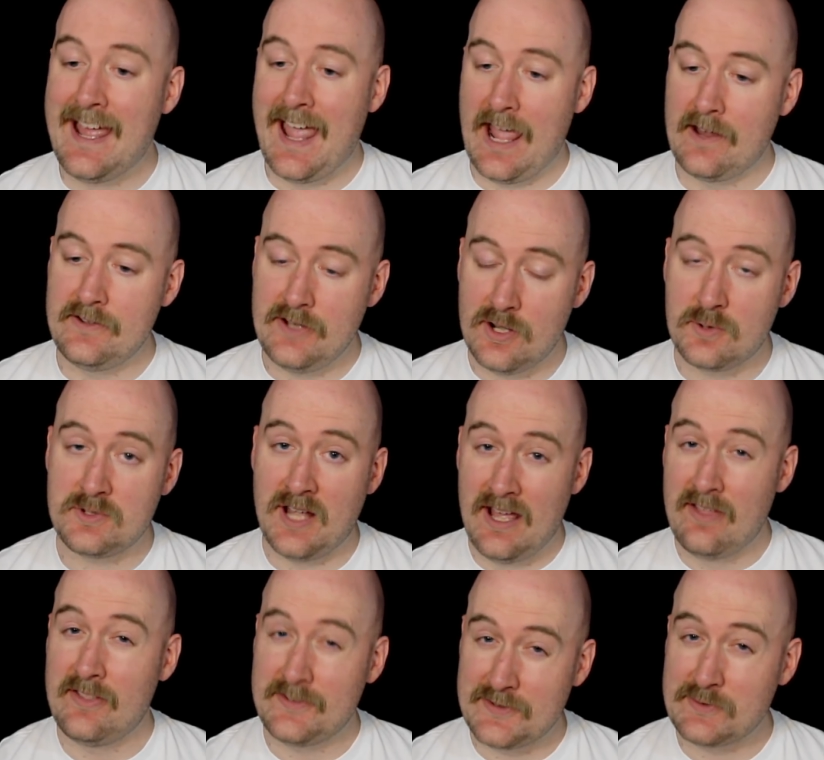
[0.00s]
And note,
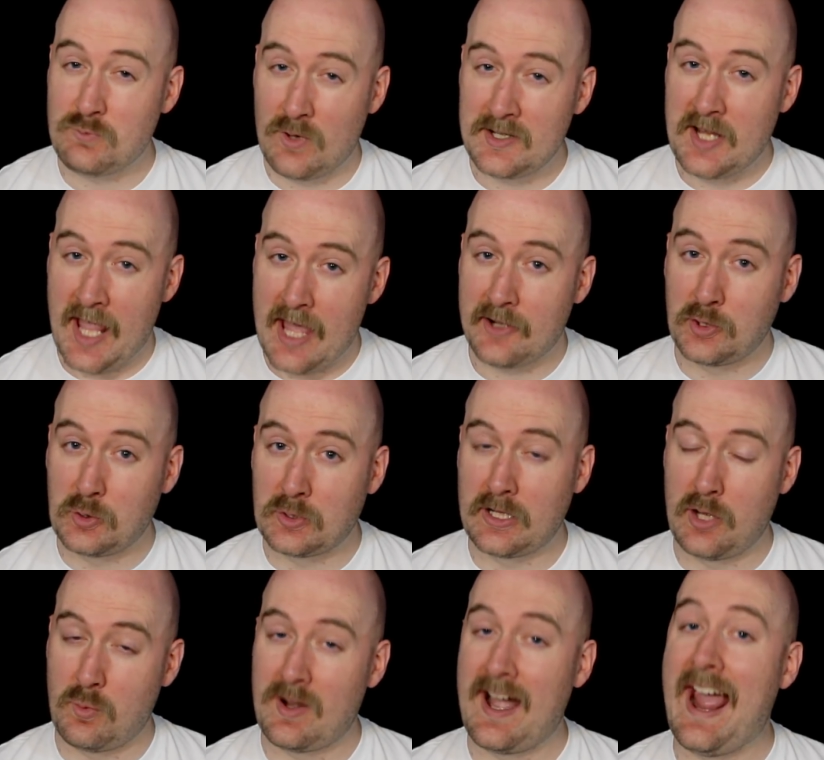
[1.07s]
this is one
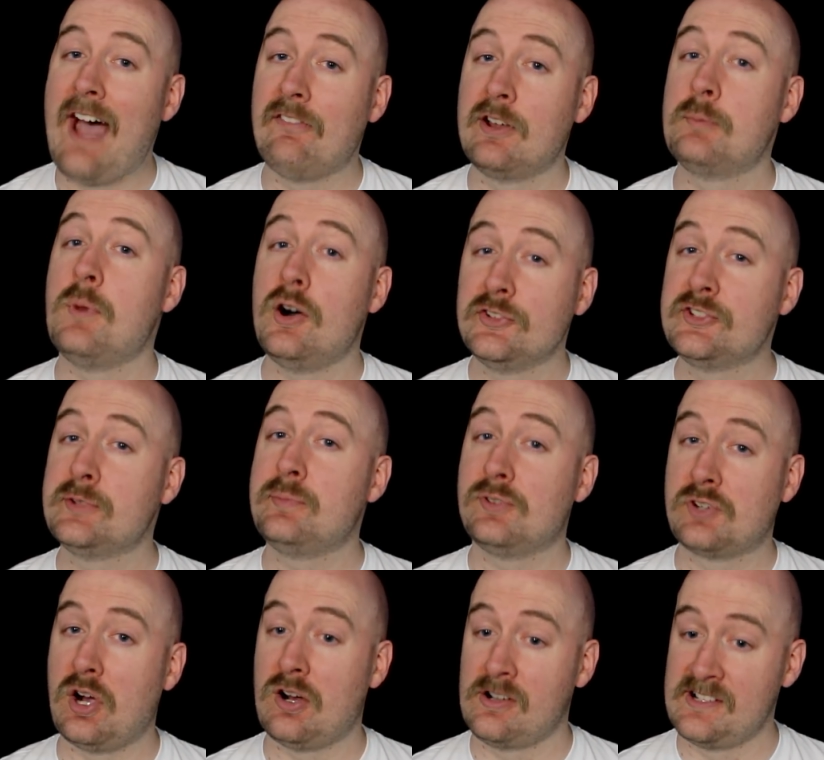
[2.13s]
category where having multiple
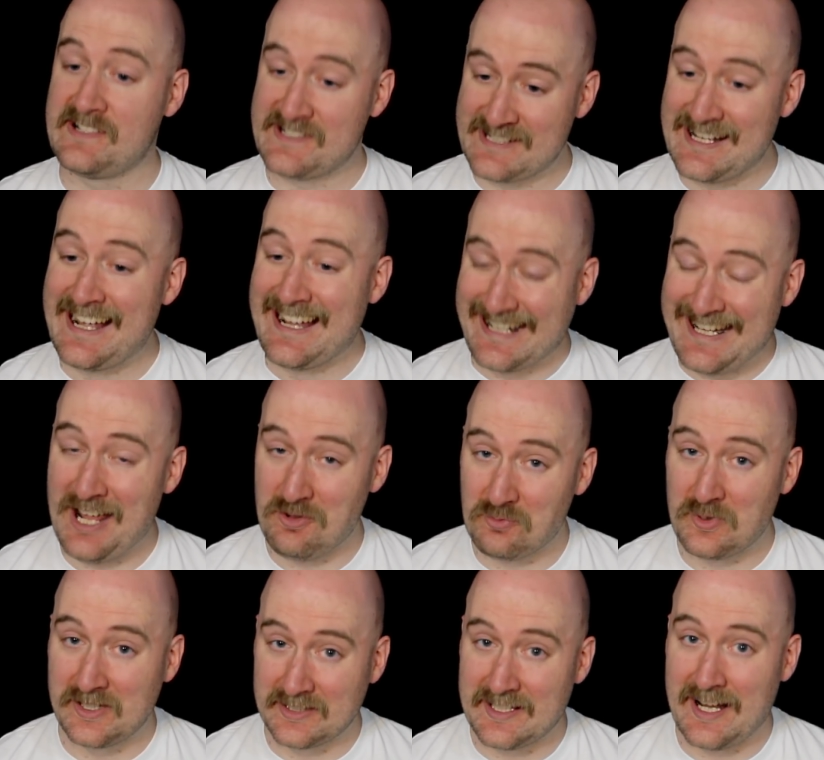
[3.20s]
cards can
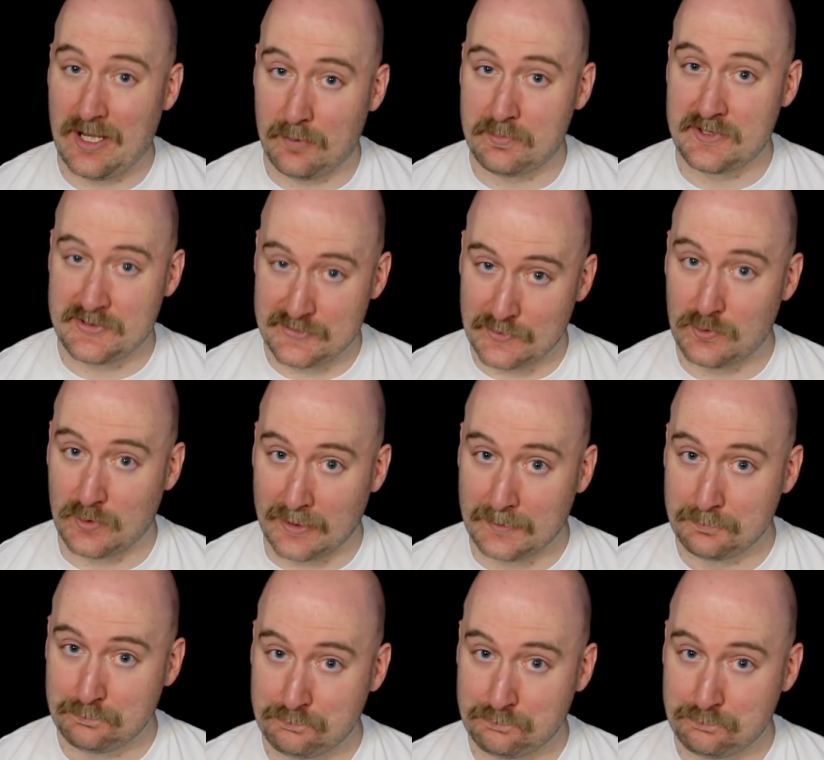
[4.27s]
really help your score.